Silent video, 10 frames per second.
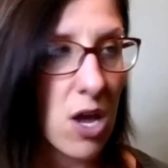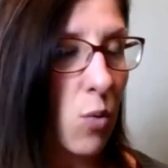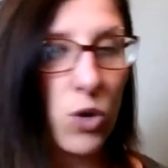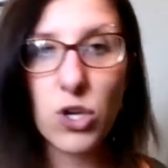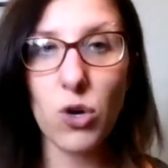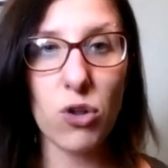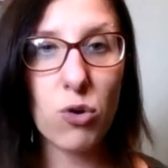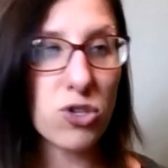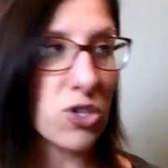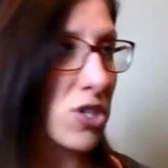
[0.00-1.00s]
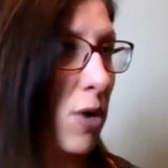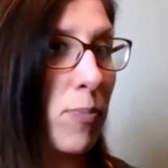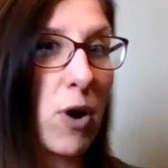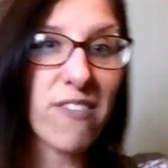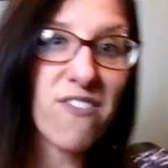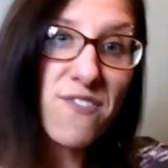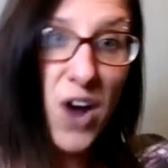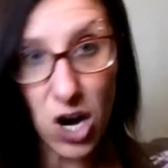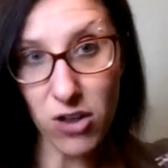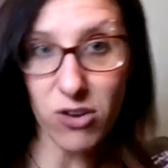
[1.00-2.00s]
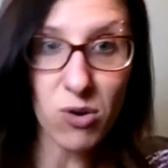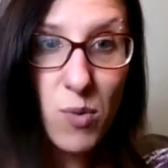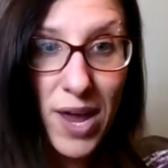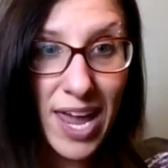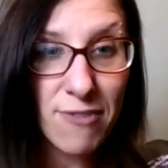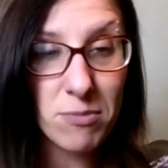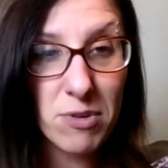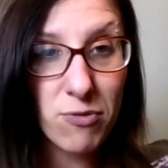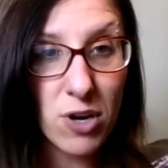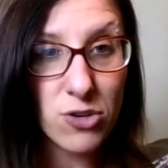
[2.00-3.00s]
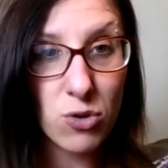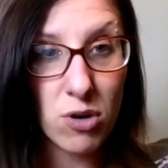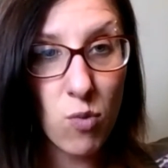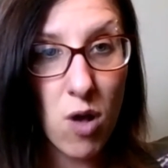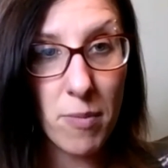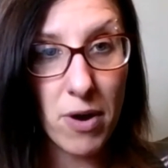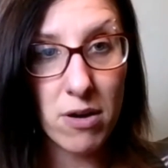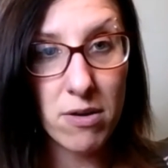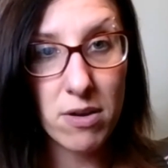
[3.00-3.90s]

When you go to the grocery store, park farther away from the front door of Walmart.